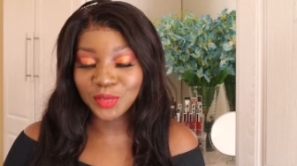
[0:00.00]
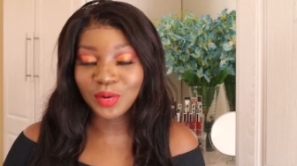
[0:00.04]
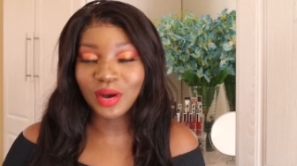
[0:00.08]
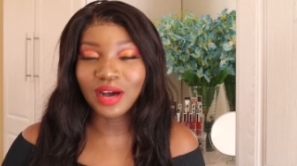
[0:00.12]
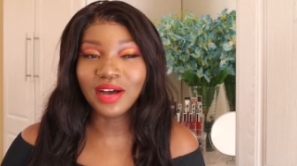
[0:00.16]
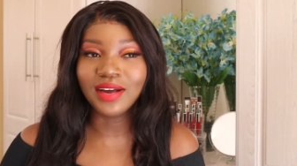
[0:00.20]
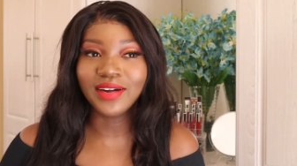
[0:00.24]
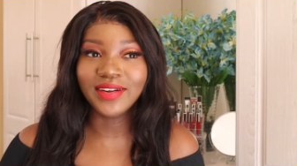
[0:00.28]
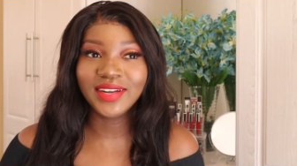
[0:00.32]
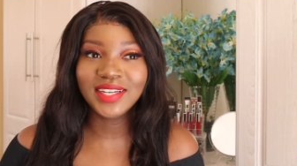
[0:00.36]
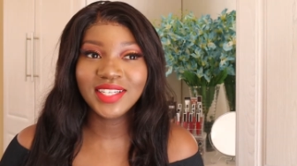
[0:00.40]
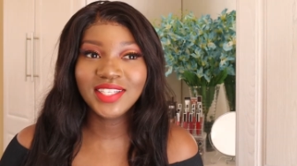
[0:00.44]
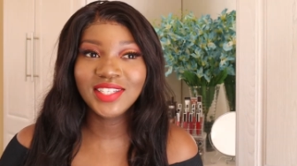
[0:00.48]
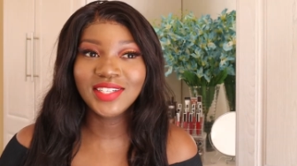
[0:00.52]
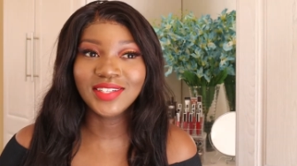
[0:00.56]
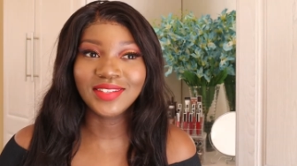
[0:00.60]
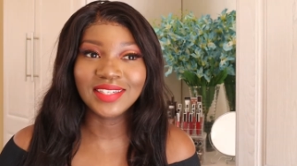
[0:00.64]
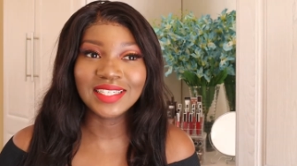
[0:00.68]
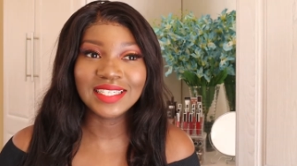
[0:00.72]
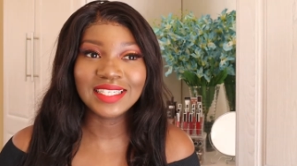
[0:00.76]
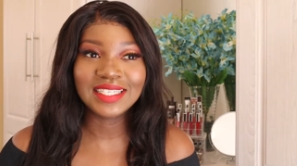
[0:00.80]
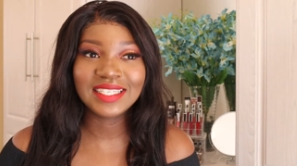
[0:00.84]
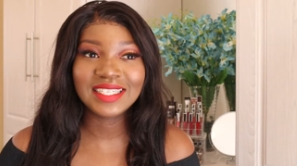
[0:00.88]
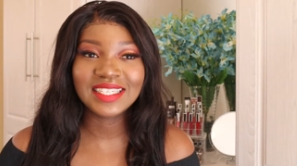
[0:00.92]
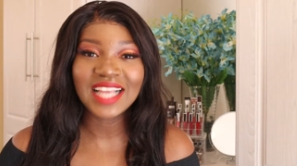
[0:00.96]
You are rich,
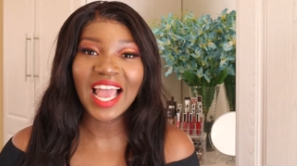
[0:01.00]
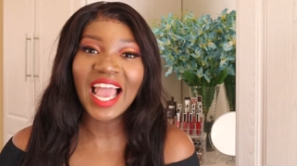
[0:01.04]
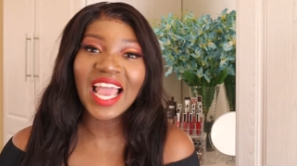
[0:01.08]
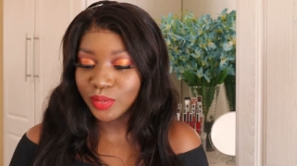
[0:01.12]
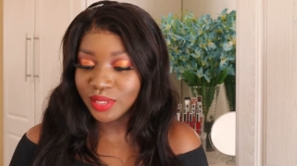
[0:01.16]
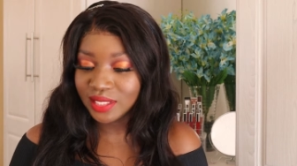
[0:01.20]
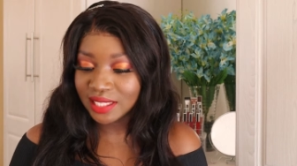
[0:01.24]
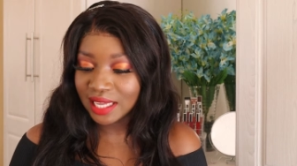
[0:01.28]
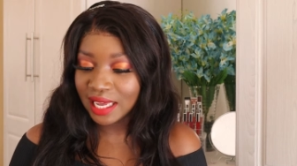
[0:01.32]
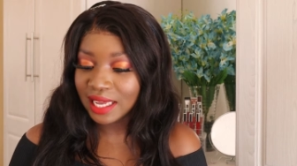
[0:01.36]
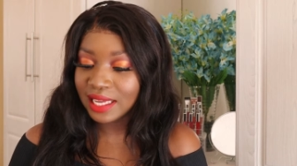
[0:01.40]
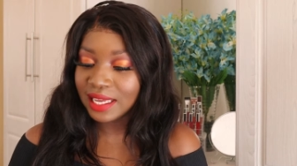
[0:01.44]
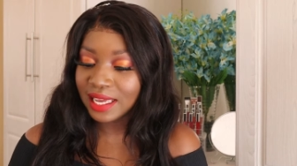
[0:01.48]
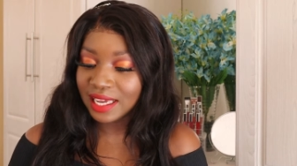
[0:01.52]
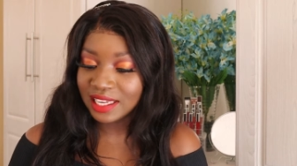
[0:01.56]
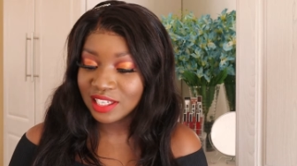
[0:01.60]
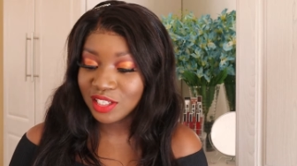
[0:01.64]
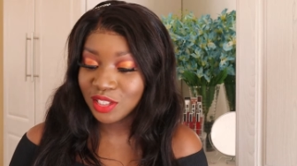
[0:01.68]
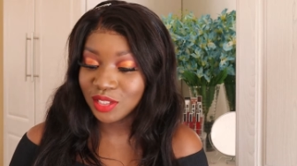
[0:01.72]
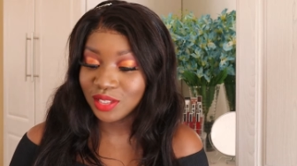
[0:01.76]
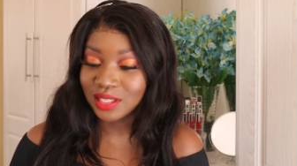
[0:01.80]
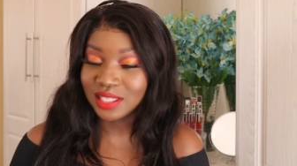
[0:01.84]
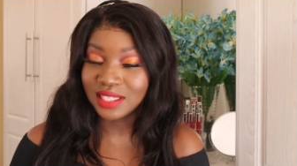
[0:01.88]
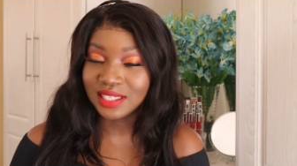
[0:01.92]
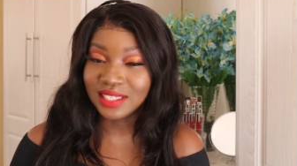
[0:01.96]
rich. You say
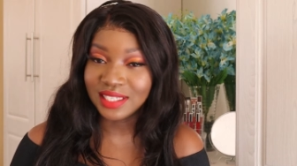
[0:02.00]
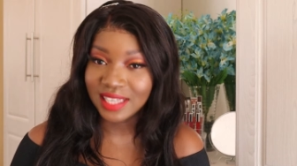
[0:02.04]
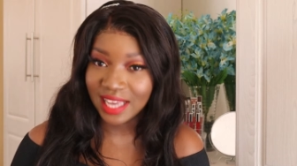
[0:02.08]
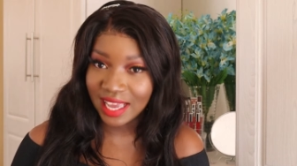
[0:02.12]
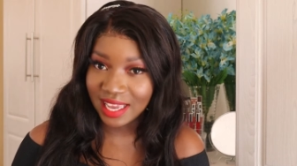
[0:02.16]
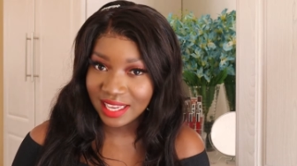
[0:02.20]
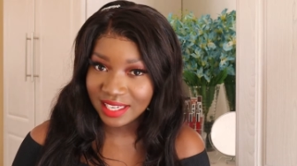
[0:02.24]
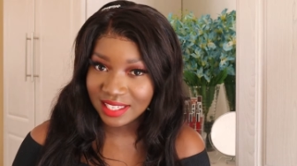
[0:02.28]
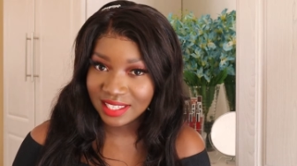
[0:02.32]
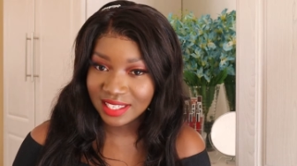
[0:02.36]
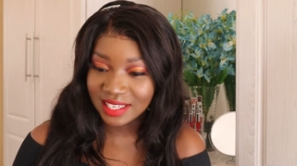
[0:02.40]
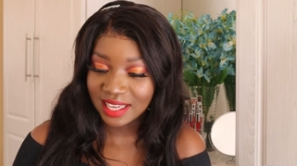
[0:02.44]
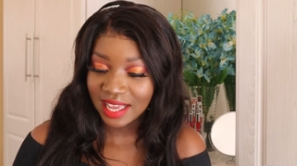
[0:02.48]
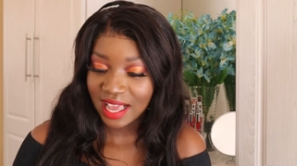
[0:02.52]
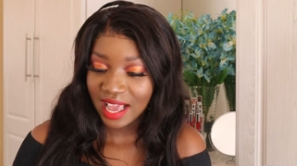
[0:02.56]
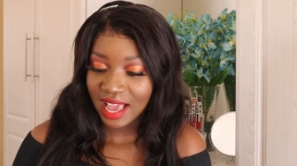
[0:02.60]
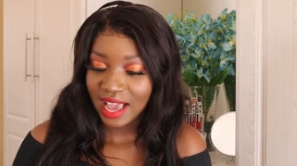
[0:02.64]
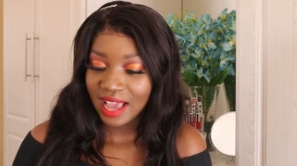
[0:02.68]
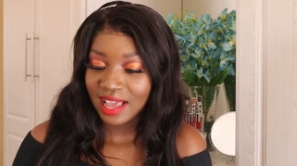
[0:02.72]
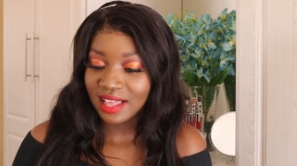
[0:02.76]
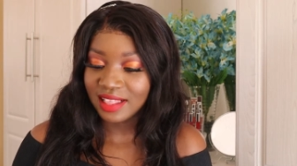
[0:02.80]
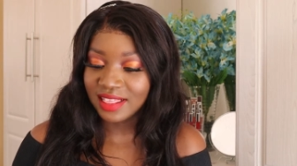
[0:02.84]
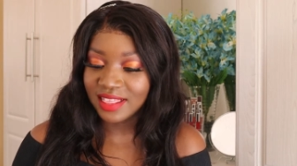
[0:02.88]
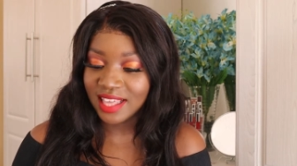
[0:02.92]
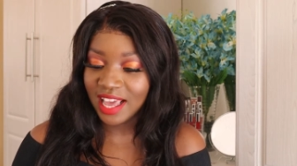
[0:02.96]
yes to the date,
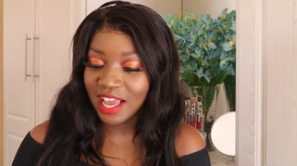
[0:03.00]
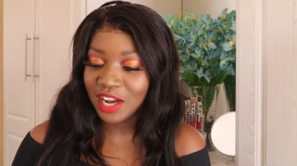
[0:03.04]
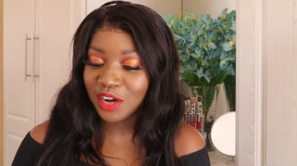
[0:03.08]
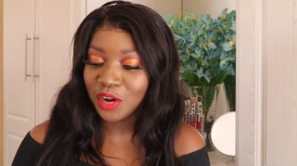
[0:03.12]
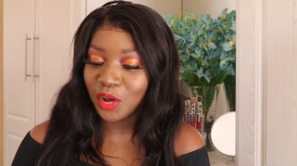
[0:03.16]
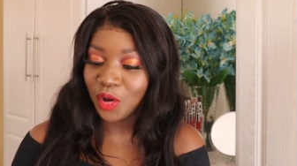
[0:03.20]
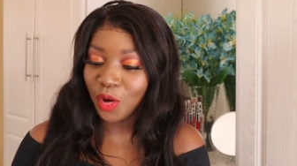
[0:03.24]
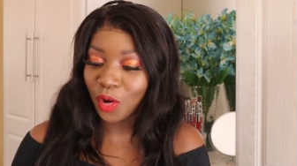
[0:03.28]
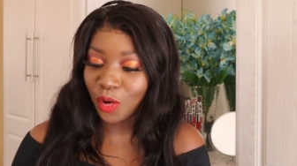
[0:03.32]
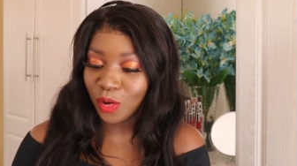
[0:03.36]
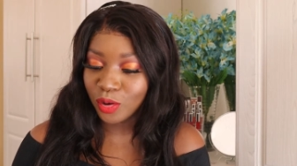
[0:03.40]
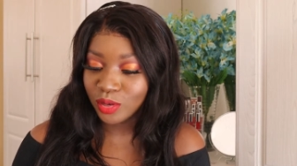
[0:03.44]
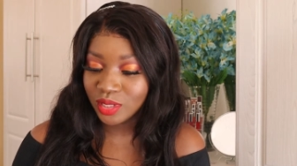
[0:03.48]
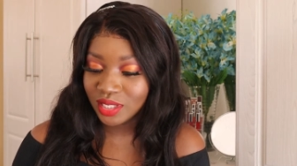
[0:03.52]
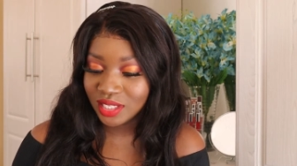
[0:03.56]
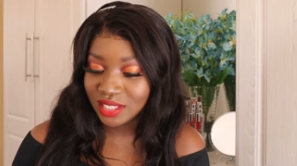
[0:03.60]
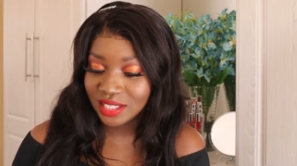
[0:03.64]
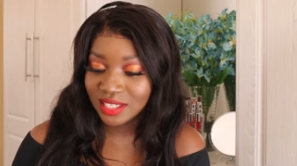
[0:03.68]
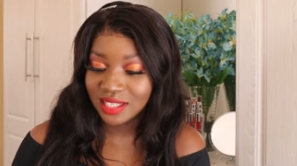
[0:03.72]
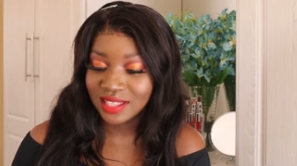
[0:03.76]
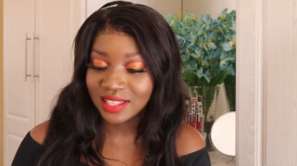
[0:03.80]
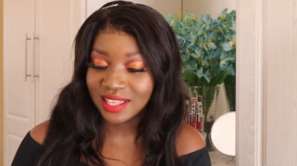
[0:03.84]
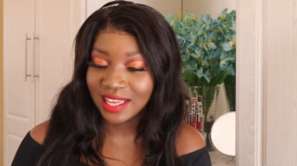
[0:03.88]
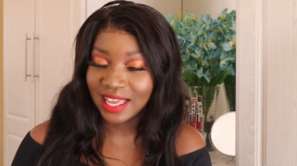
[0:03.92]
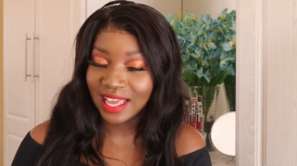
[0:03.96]
then
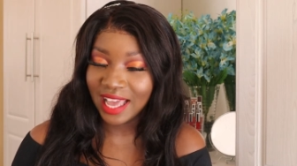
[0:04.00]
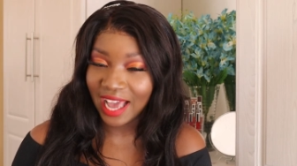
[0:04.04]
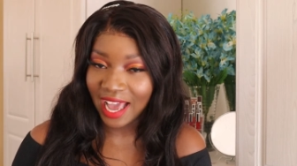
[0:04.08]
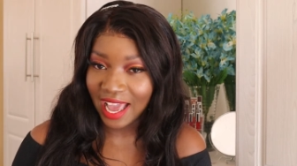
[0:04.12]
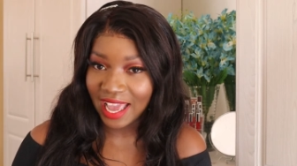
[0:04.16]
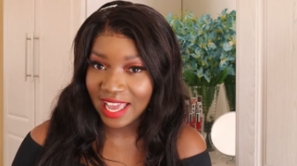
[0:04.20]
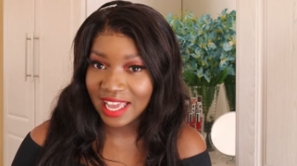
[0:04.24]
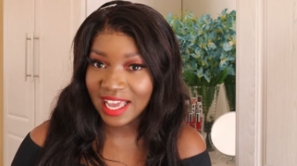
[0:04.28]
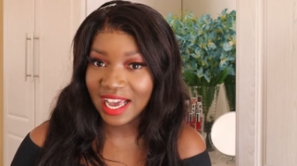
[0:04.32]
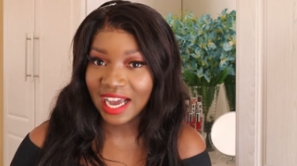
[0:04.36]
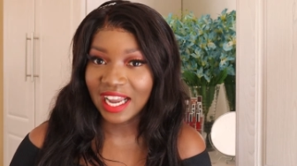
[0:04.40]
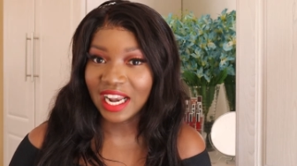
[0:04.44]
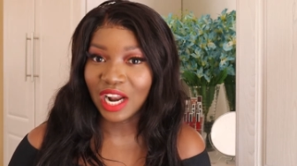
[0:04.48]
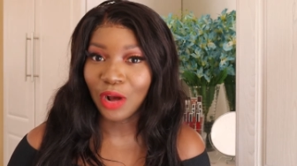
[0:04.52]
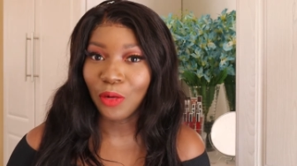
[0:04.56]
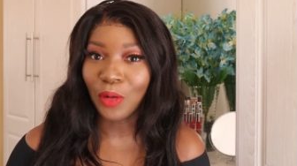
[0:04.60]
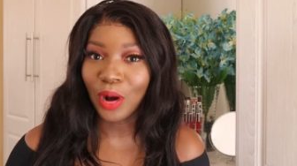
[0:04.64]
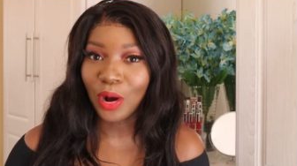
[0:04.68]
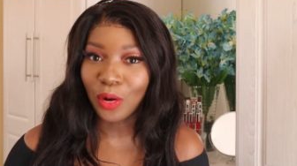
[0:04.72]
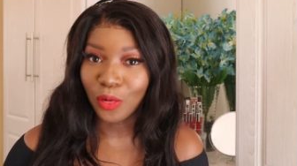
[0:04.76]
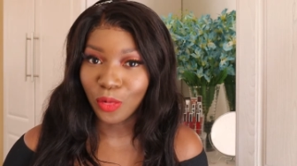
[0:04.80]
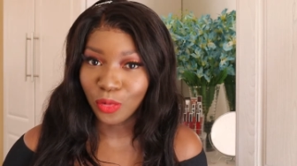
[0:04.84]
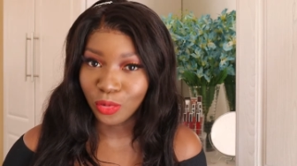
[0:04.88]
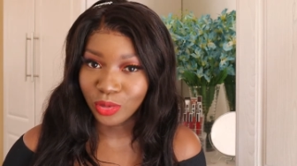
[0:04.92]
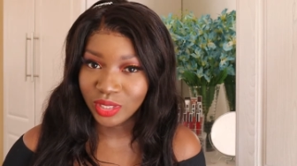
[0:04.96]
ghost the guy
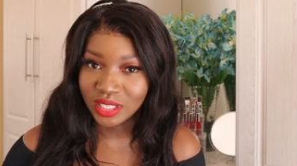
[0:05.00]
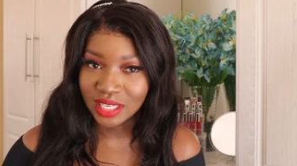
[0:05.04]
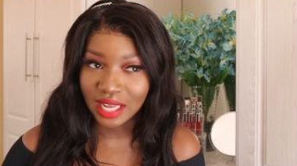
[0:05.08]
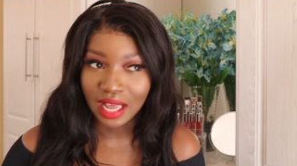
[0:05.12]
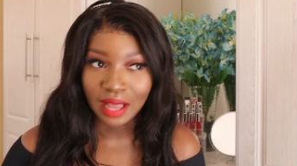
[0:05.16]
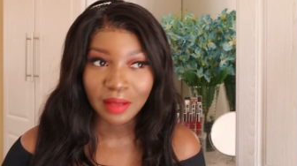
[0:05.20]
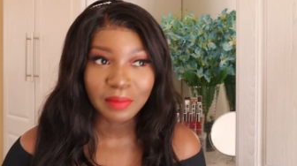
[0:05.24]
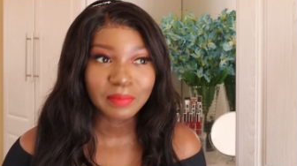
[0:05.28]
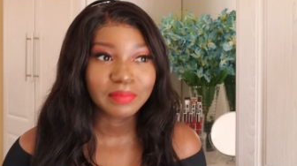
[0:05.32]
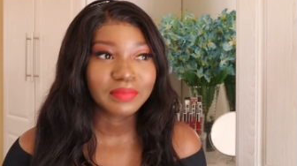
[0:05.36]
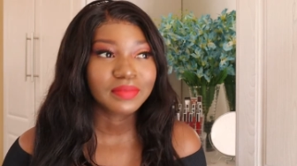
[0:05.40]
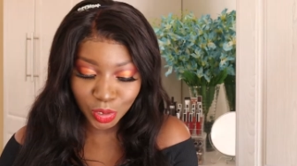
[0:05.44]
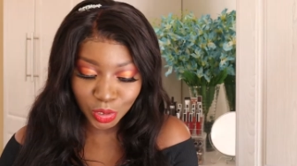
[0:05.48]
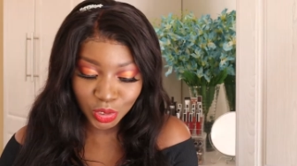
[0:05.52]
Kanawaguta.